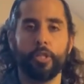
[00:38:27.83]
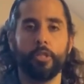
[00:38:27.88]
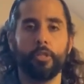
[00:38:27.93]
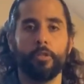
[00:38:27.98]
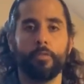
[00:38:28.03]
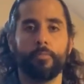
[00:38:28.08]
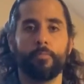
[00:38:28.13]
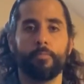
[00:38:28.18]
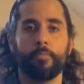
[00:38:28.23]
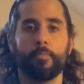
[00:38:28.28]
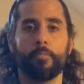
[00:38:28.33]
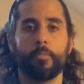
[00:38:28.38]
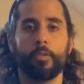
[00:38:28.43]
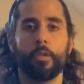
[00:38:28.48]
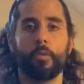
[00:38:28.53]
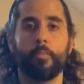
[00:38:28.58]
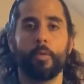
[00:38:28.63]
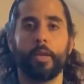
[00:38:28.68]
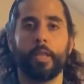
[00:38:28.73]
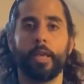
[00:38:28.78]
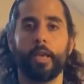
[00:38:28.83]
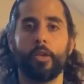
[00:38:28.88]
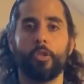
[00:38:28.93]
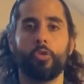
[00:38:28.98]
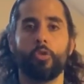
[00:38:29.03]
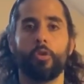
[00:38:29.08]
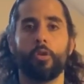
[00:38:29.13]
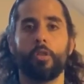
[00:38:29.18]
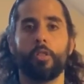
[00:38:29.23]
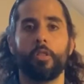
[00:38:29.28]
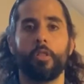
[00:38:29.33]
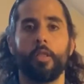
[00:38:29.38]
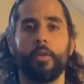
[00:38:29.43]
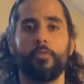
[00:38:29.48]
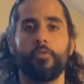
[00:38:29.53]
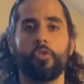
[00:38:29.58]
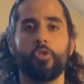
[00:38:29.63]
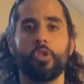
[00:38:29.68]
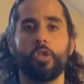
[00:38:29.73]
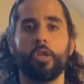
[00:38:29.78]
So you might catch onto the left
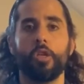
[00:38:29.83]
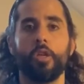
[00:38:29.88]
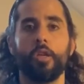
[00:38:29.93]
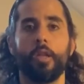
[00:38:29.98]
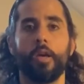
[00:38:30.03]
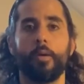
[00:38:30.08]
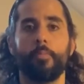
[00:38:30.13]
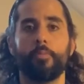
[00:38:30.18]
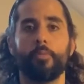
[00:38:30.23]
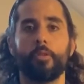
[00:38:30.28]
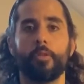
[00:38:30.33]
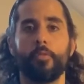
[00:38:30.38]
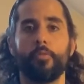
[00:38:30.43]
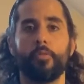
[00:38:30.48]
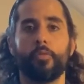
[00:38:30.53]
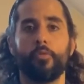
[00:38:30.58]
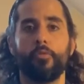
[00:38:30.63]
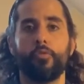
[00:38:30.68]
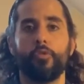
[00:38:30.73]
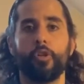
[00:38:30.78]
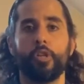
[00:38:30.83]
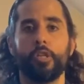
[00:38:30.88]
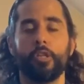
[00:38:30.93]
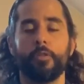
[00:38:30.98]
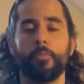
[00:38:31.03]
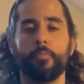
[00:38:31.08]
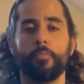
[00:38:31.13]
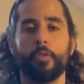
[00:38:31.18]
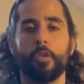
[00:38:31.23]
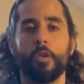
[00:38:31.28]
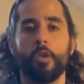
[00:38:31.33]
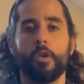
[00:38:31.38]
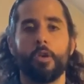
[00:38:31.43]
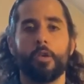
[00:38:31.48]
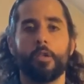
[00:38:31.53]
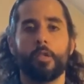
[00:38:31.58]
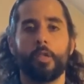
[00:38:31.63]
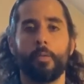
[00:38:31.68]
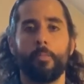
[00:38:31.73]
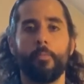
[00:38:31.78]
shin, help to lift the foot.
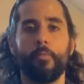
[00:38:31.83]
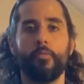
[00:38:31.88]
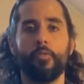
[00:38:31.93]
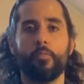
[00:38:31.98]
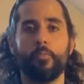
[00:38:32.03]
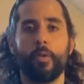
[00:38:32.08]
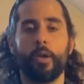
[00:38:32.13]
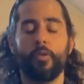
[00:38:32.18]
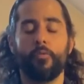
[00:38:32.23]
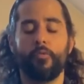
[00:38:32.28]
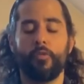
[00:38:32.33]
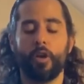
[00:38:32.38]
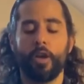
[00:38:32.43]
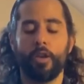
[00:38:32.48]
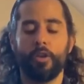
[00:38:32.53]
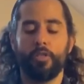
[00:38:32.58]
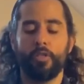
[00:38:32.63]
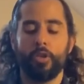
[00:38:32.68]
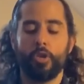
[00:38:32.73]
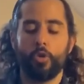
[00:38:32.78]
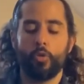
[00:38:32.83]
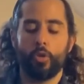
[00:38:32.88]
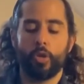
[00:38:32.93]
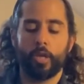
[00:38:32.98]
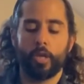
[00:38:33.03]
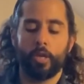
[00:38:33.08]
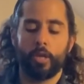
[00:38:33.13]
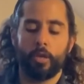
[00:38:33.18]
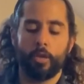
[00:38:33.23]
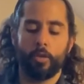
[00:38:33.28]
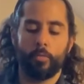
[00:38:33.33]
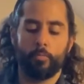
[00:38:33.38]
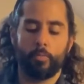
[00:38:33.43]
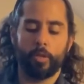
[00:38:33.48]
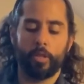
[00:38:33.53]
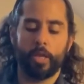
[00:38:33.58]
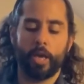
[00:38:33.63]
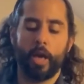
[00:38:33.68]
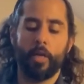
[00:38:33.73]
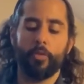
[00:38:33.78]
Some of you might find that you can bring
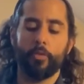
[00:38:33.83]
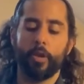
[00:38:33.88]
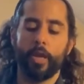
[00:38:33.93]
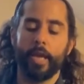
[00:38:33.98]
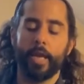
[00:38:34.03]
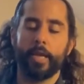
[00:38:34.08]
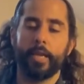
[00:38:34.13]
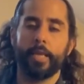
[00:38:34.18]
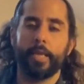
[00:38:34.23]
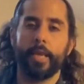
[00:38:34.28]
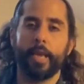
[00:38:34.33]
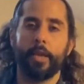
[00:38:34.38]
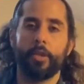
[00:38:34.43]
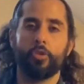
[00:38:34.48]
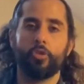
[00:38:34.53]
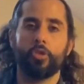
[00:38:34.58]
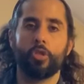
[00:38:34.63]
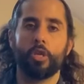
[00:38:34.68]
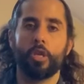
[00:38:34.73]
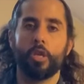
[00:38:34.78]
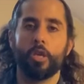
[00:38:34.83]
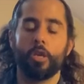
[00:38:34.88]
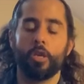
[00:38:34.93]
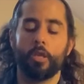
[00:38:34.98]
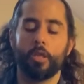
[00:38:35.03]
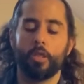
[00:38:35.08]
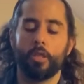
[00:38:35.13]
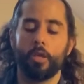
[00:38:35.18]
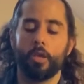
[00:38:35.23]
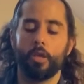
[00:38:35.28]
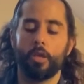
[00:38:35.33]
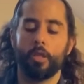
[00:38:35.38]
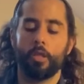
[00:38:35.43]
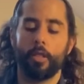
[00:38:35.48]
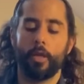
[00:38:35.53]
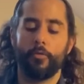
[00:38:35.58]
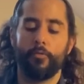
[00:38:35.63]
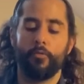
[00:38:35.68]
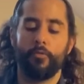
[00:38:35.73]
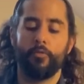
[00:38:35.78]
the other hand to catch the
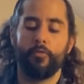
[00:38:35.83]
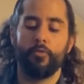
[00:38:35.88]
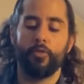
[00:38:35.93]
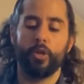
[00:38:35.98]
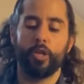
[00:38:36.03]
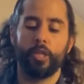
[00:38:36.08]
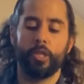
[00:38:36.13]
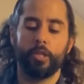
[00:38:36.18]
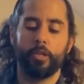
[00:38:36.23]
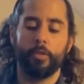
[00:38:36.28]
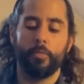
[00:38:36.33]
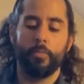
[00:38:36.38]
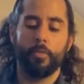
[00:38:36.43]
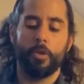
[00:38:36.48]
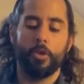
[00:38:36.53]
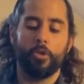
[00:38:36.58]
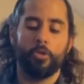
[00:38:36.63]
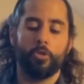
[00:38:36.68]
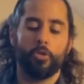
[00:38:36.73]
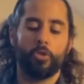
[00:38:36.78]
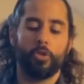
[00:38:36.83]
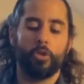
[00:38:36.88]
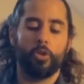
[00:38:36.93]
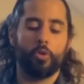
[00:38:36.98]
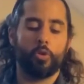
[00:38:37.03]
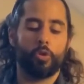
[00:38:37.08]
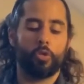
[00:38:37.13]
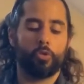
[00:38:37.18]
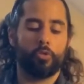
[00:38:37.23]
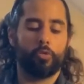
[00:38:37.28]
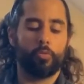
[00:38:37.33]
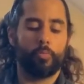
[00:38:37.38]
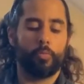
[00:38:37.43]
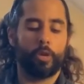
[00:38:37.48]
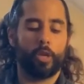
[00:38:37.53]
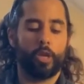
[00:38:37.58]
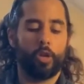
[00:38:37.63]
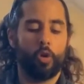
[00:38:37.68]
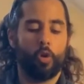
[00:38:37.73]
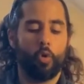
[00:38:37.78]
left foot so that you can start to bring
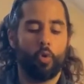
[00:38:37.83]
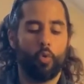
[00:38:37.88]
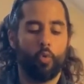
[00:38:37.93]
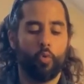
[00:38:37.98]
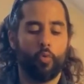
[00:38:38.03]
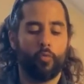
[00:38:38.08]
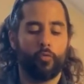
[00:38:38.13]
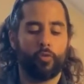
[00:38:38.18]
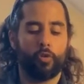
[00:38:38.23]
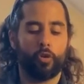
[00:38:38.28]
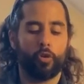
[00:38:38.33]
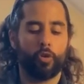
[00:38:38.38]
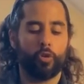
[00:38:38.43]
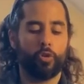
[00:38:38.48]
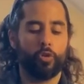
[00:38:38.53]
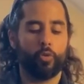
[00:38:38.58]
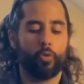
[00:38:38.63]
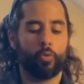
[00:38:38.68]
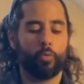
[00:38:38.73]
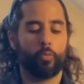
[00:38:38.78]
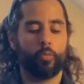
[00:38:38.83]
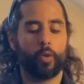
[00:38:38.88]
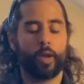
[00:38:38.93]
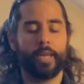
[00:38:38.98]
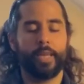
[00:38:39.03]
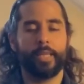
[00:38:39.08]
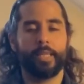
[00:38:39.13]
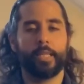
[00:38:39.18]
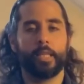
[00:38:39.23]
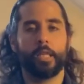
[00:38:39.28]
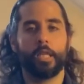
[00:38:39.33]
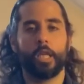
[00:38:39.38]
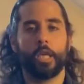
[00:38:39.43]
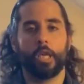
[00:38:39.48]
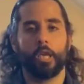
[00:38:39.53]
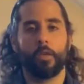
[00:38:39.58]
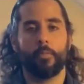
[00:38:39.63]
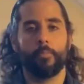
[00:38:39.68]
it over your right knee.